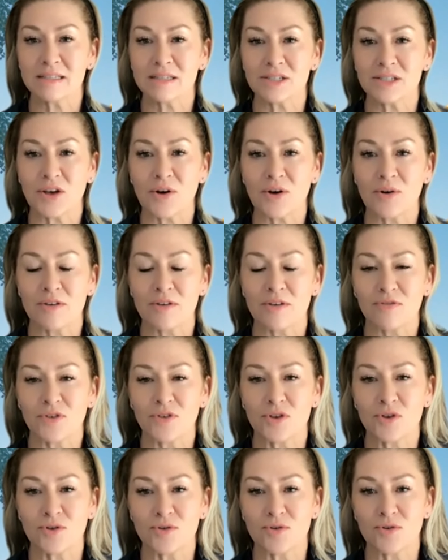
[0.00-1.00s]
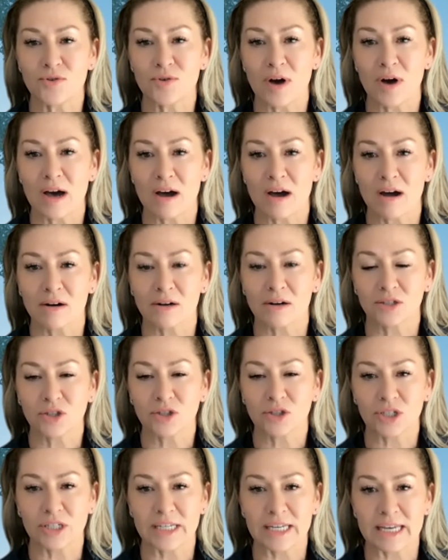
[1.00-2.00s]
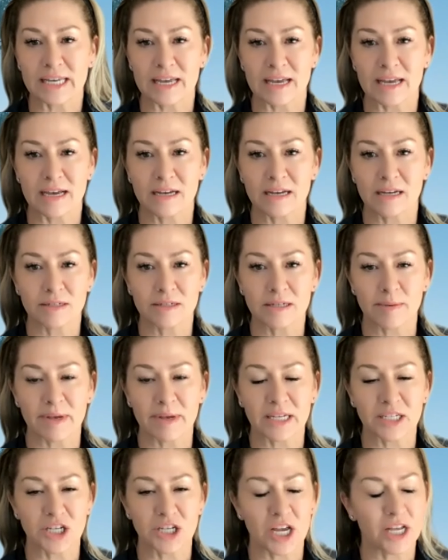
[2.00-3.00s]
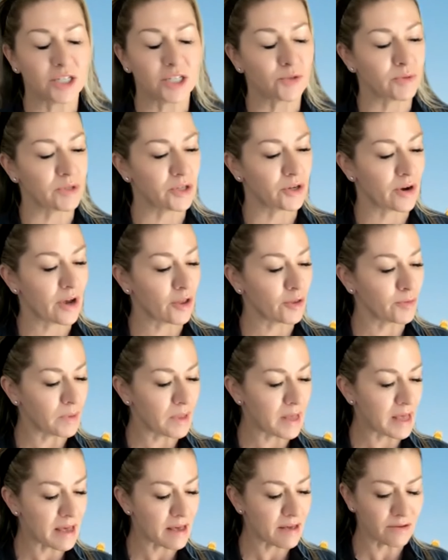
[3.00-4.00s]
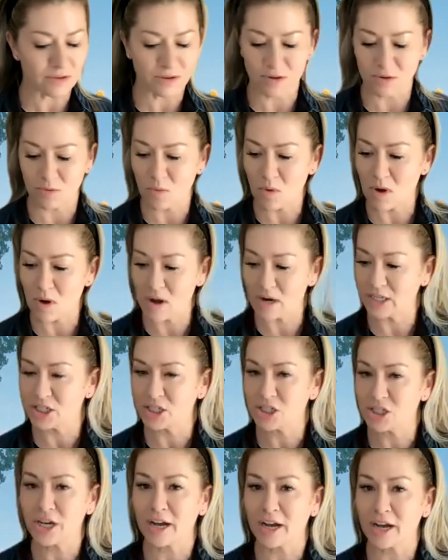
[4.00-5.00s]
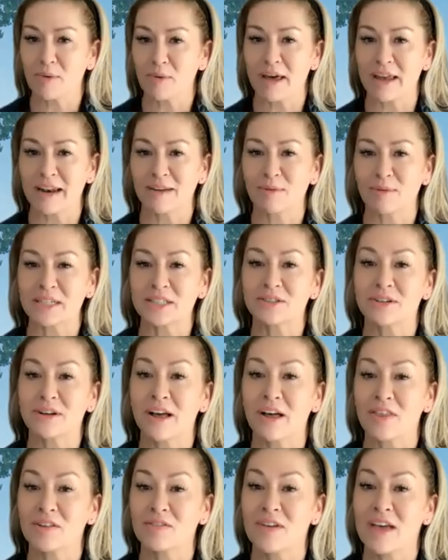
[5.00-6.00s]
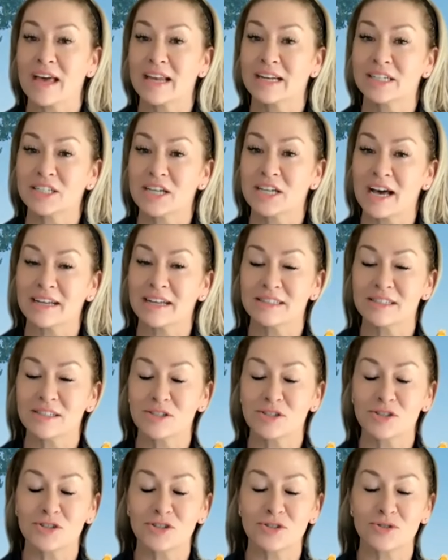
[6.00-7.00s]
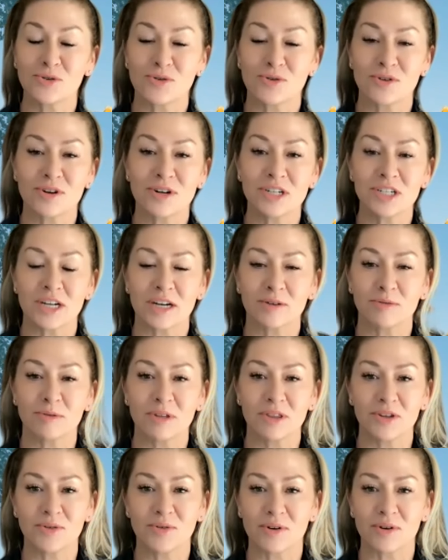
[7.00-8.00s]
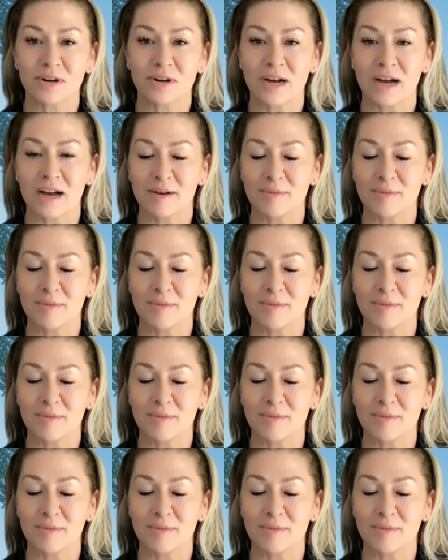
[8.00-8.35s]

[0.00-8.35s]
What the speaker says: So if you are looking to make a change with your health plan or want to just check what Western Health Advantage has to store, check with your